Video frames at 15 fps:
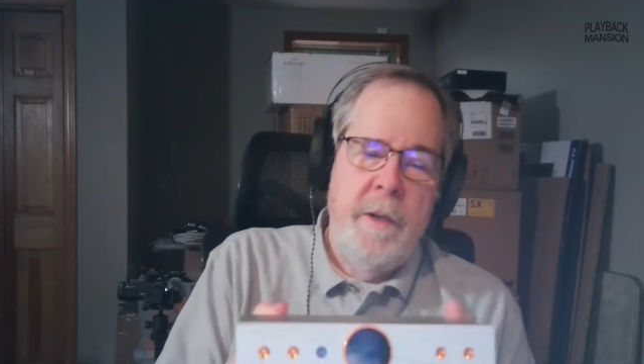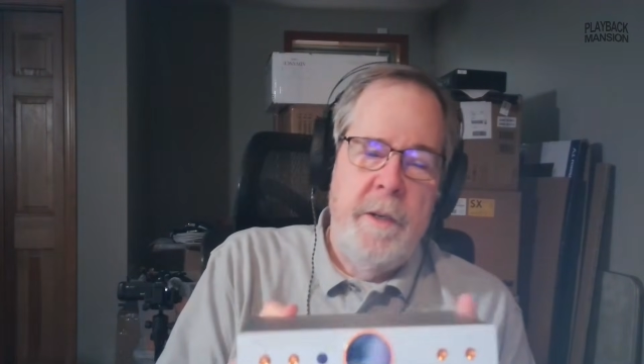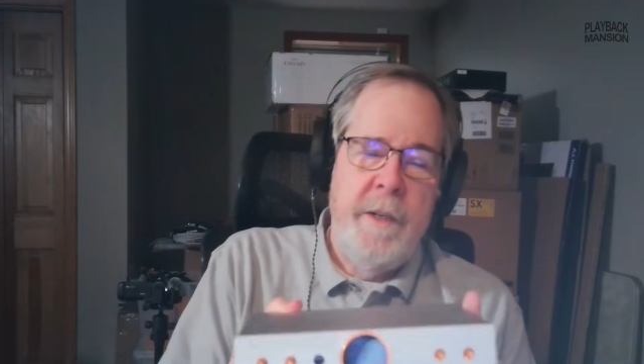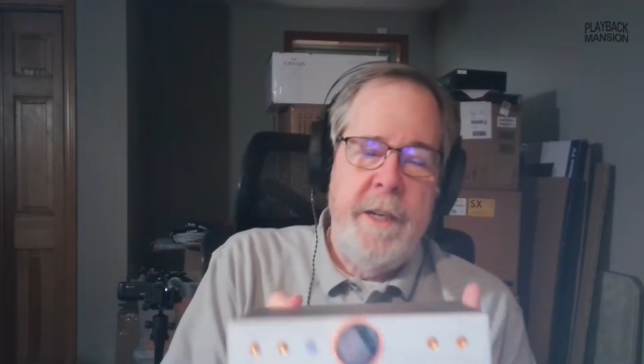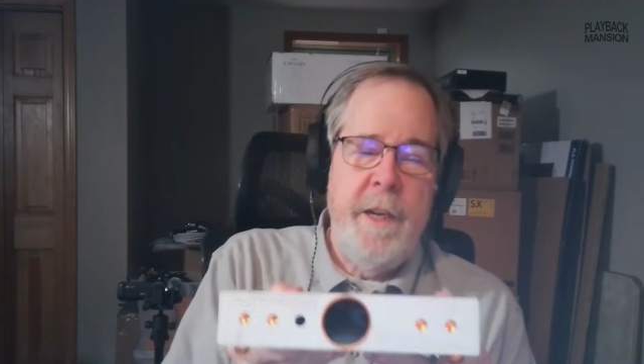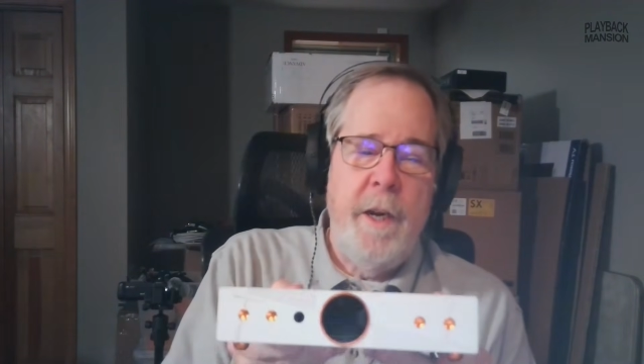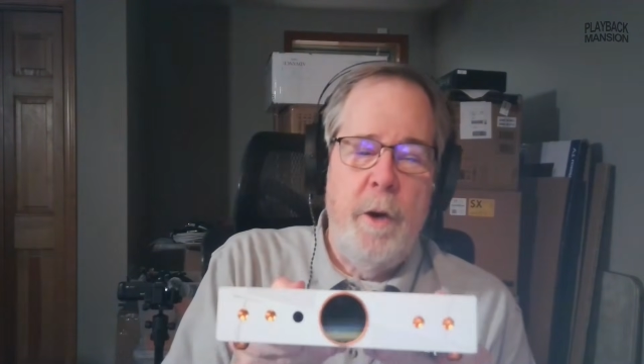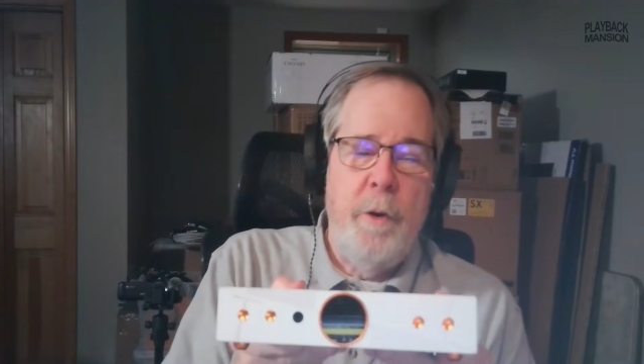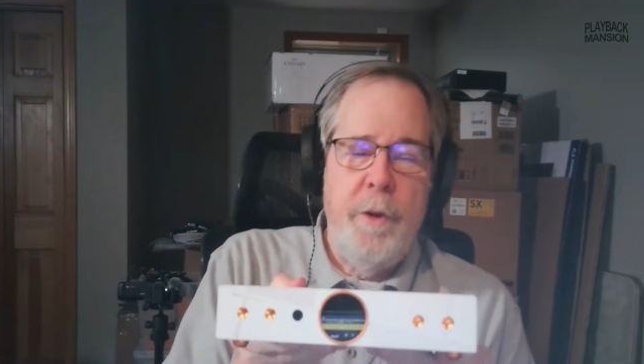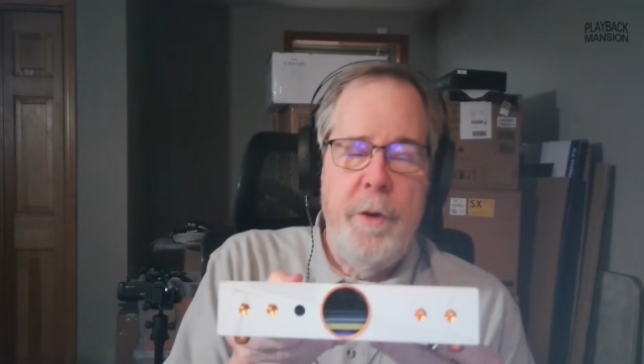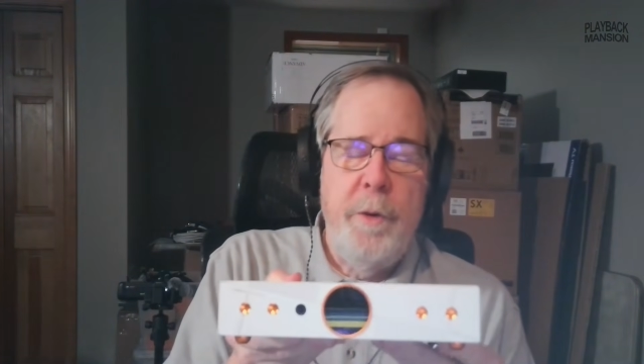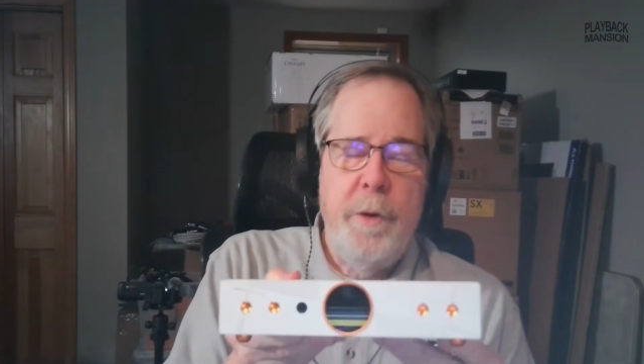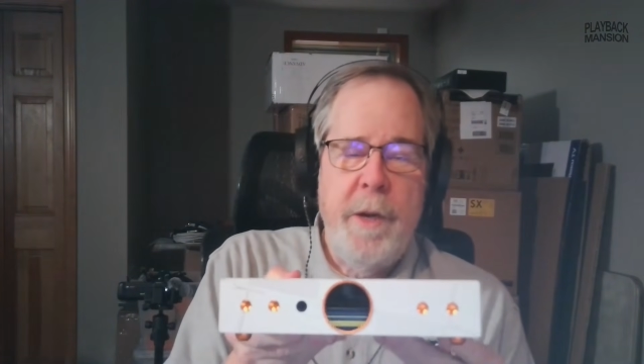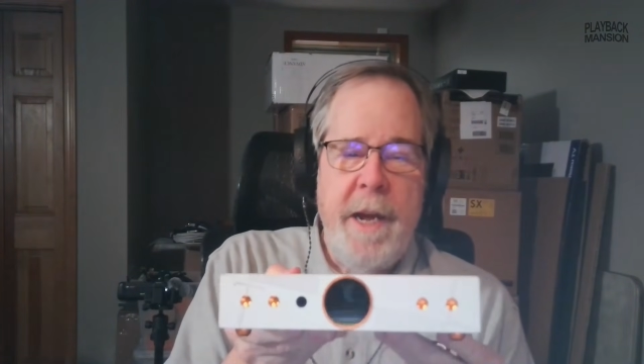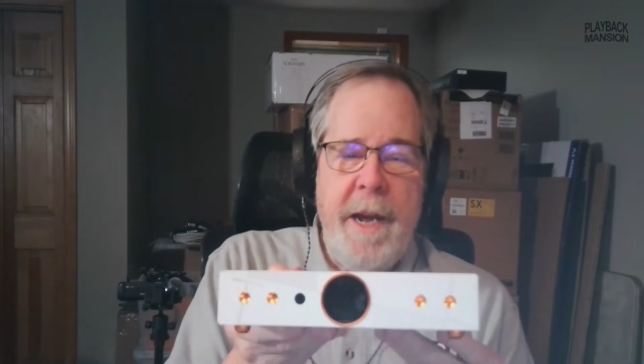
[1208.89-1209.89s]
Douk
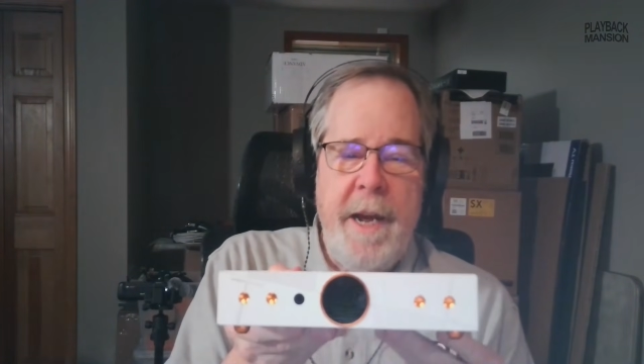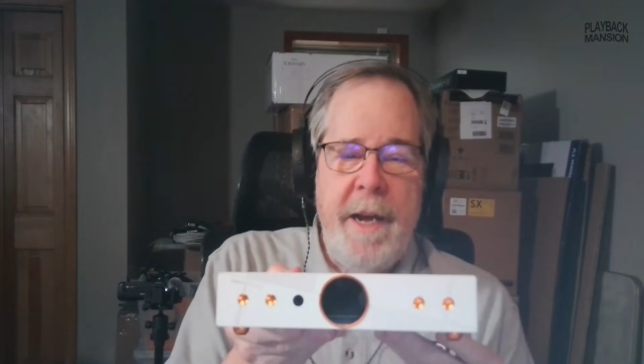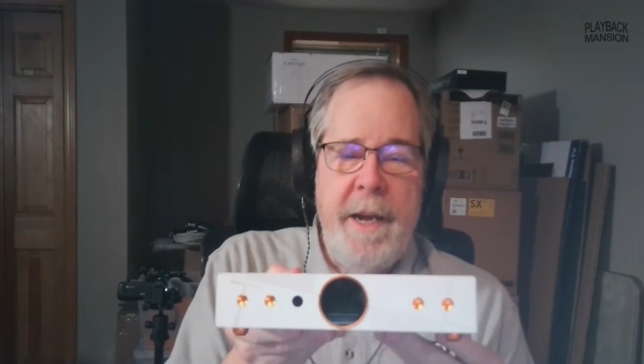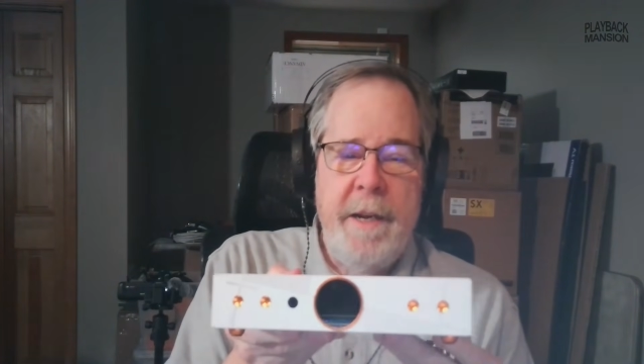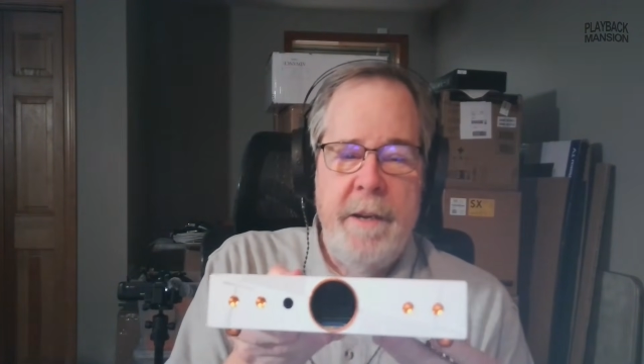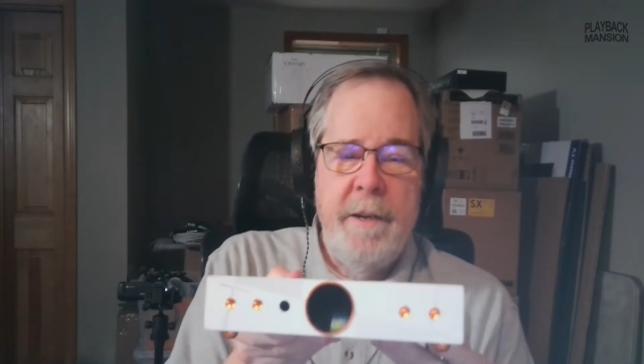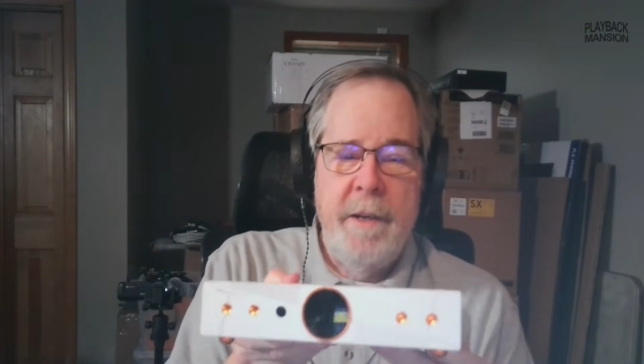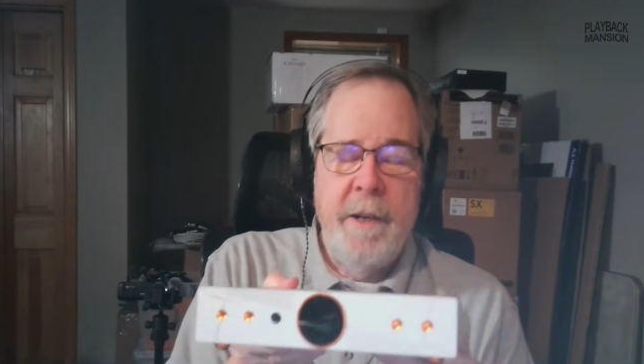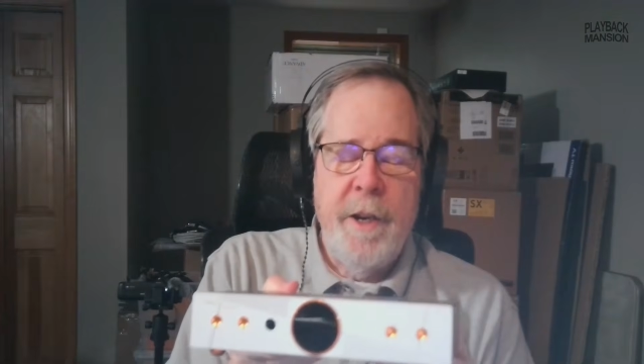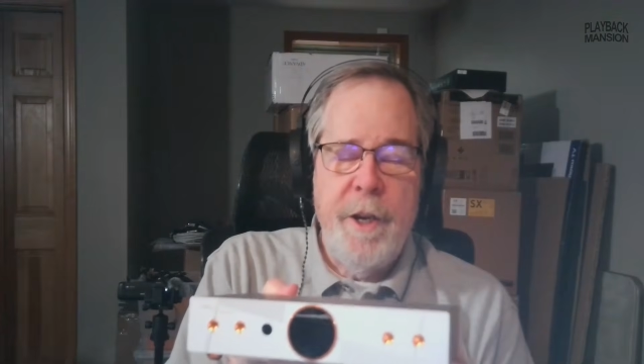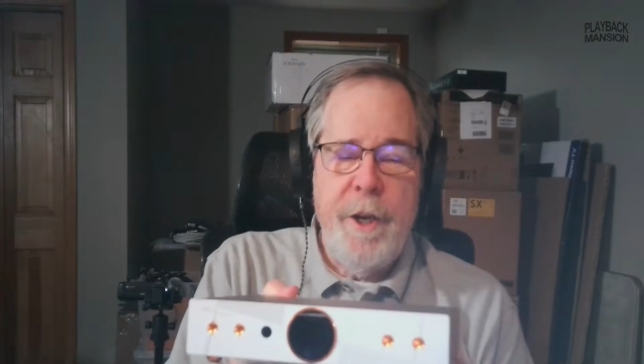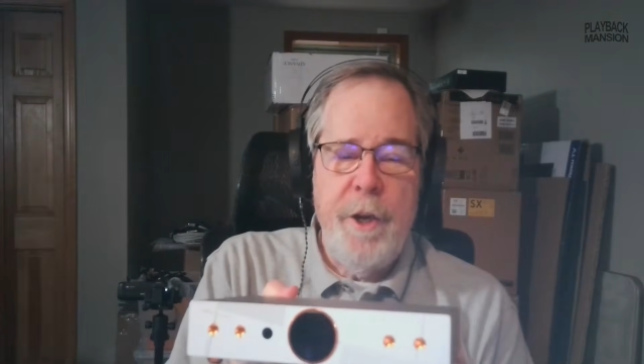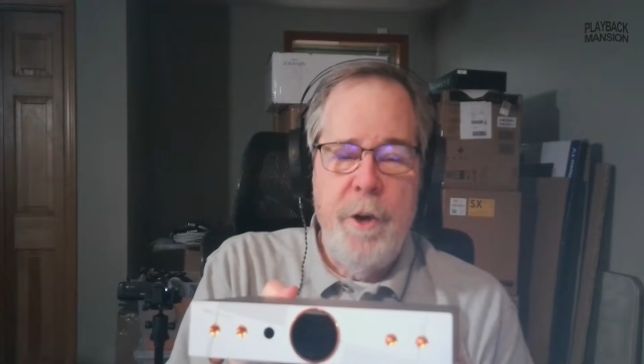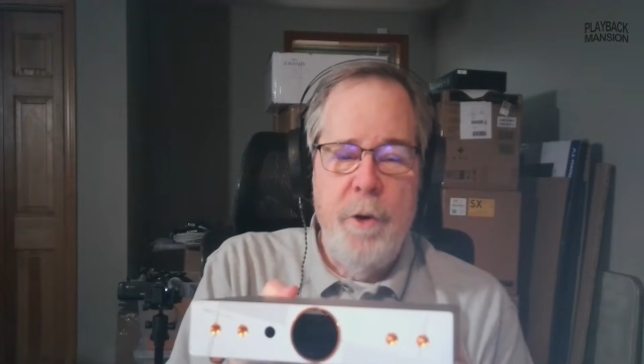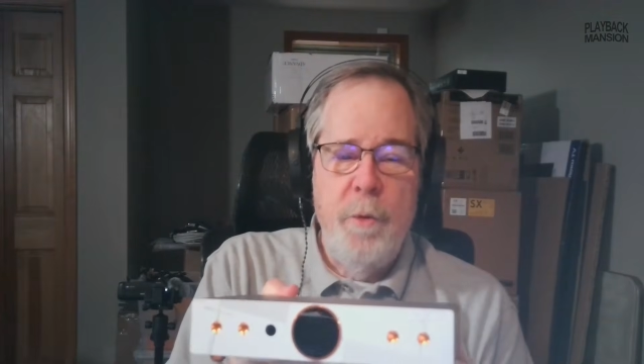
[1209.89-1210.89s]

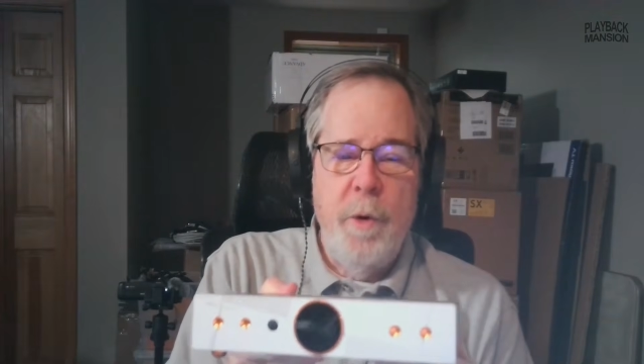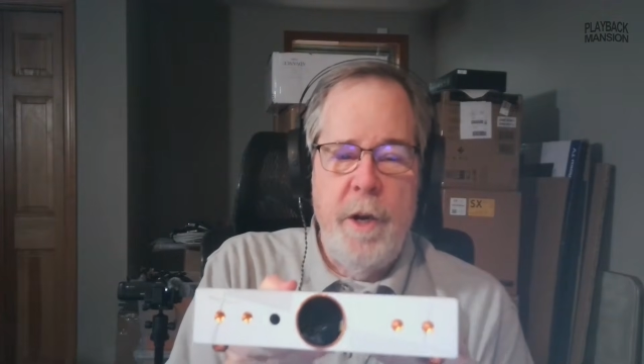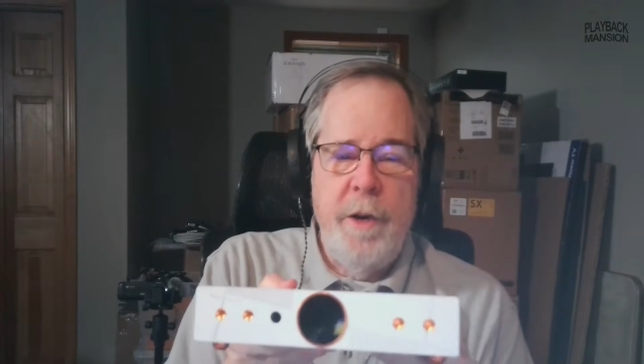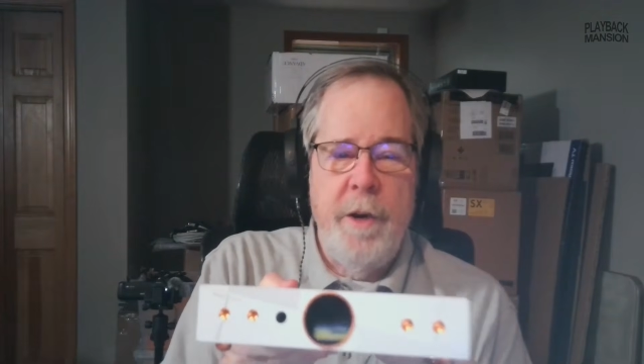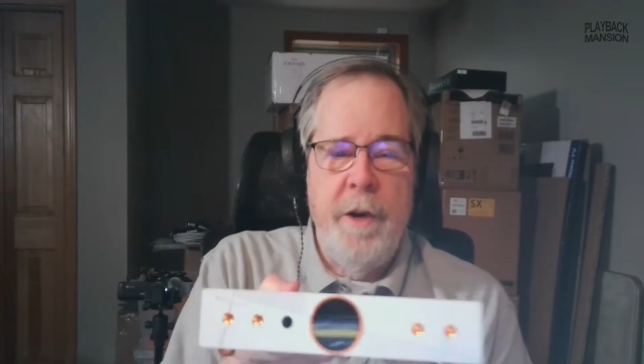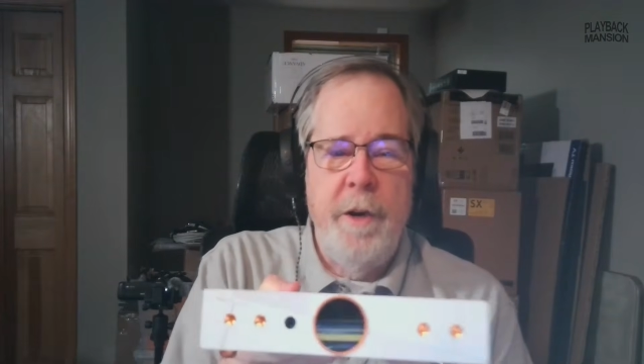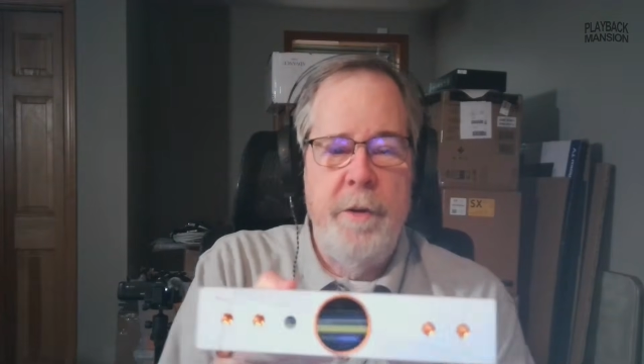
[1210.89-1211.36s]
Q100.